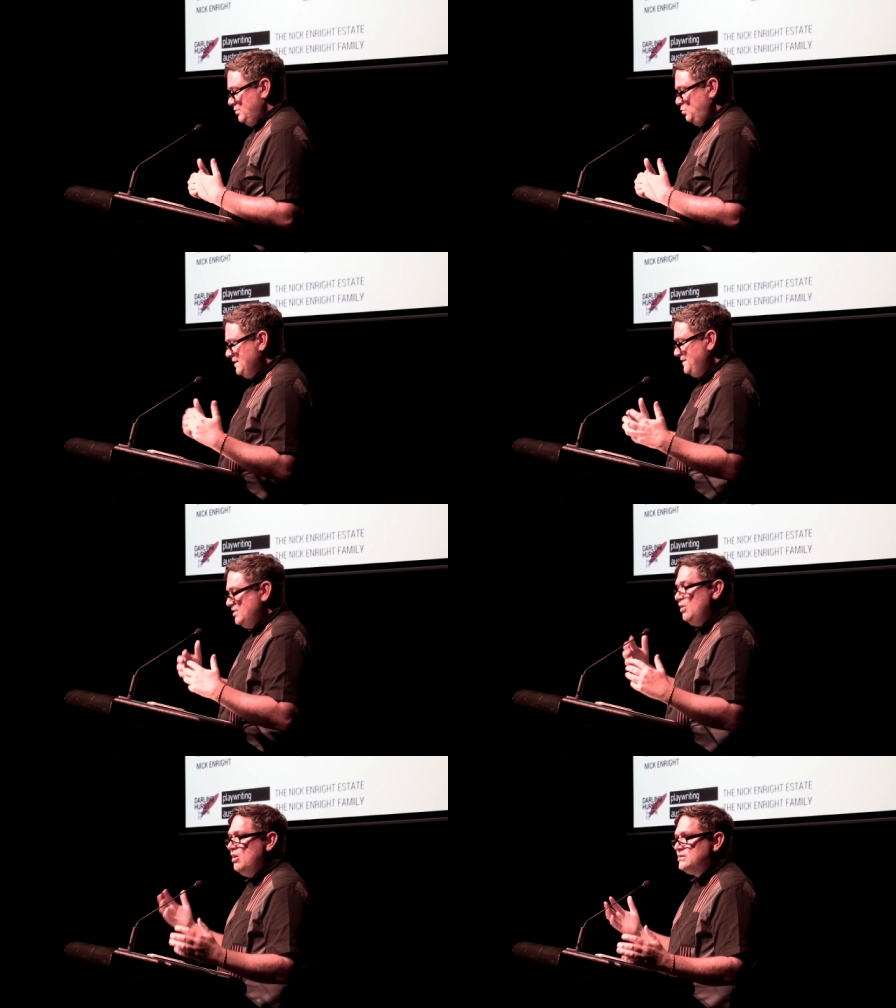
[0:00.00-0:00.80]
But what if you're
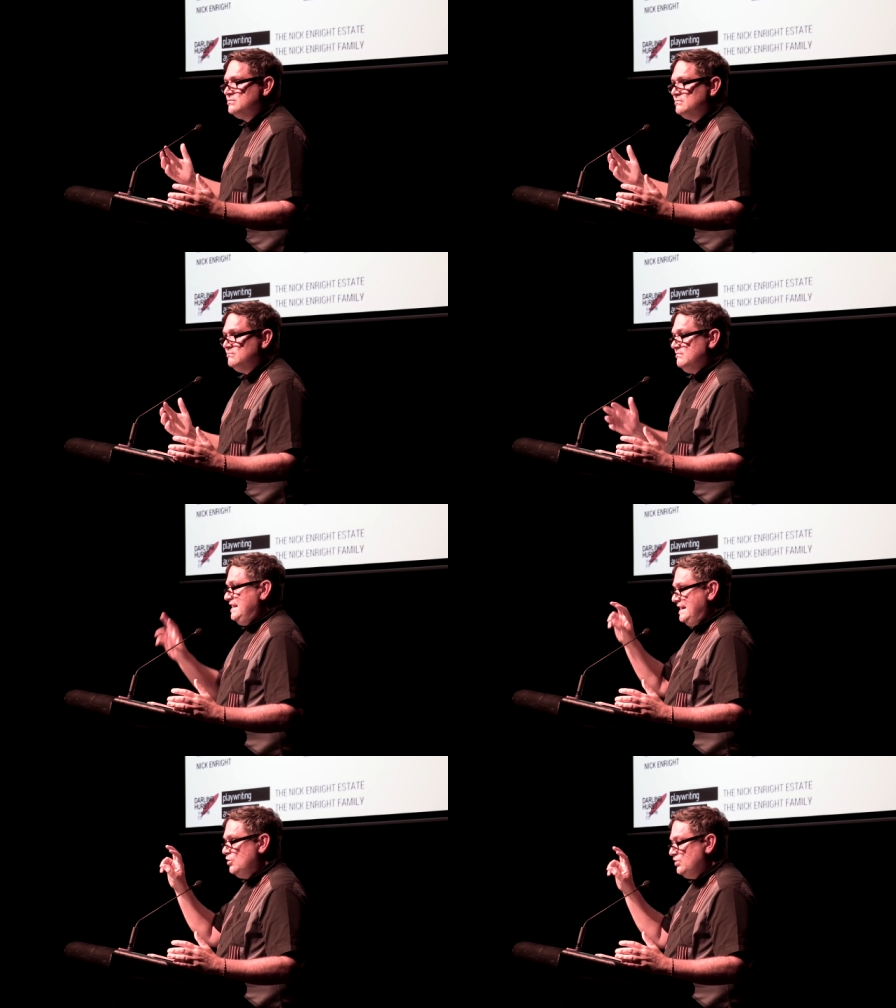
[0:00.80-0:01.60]
not
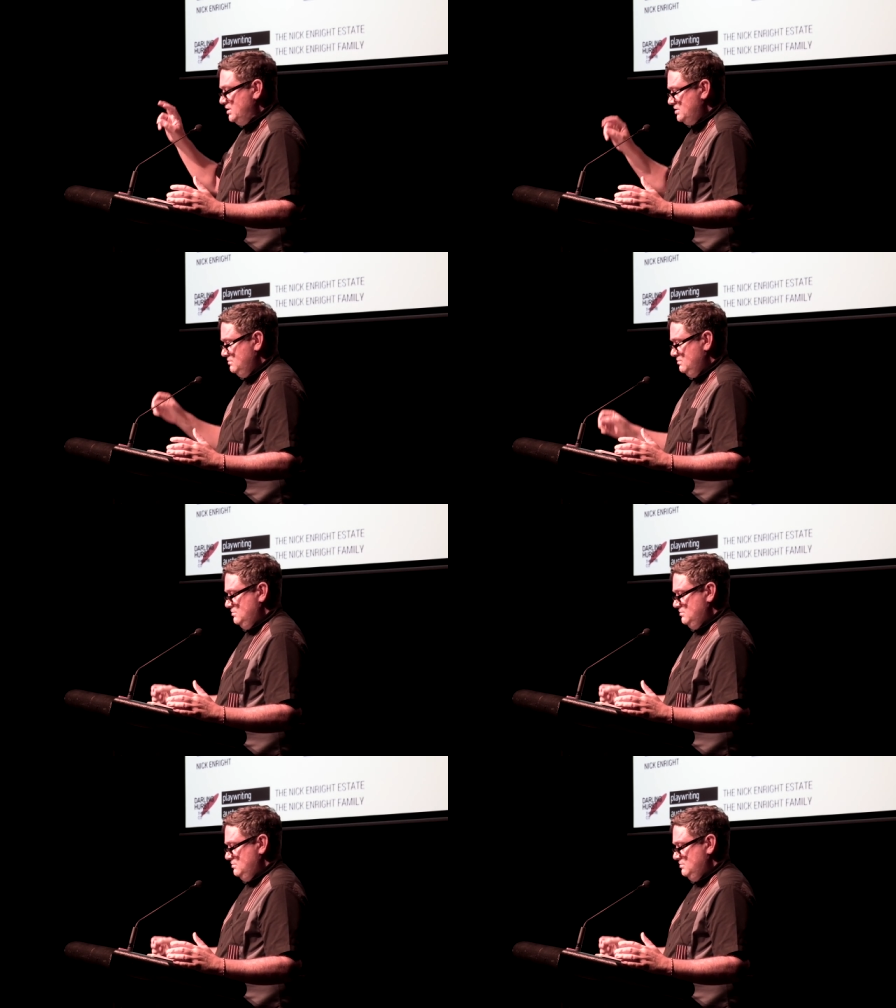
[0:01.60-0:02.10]
in on it?